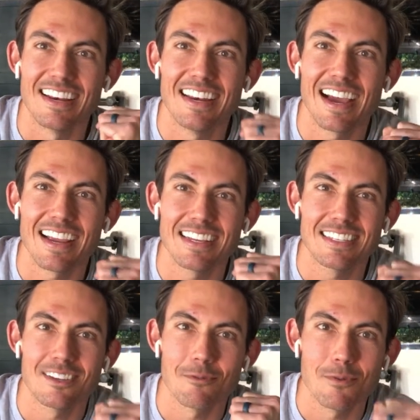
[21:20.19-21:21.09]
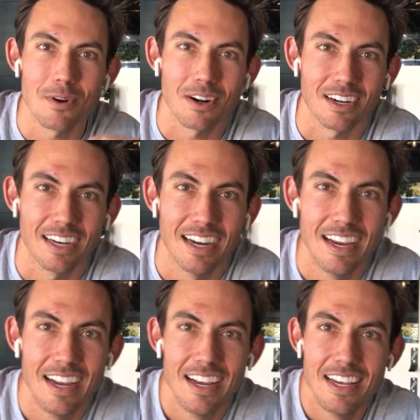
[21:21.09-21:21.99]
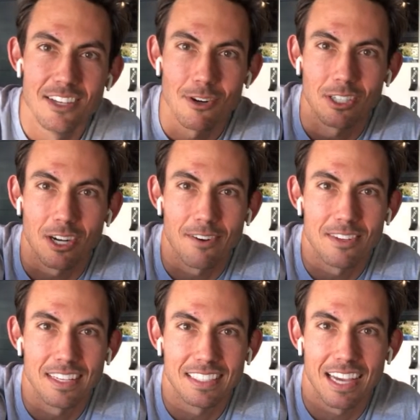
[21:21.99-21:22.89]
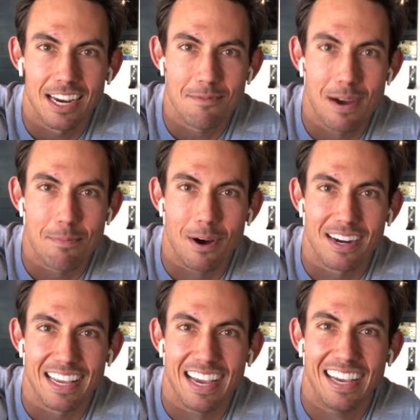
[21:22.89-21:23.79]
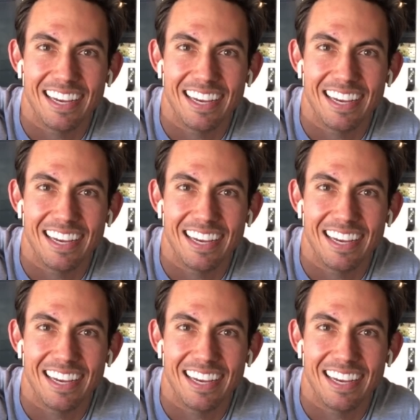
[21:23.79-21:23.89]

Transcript: Nice work. Stretch out everything, tighten my body.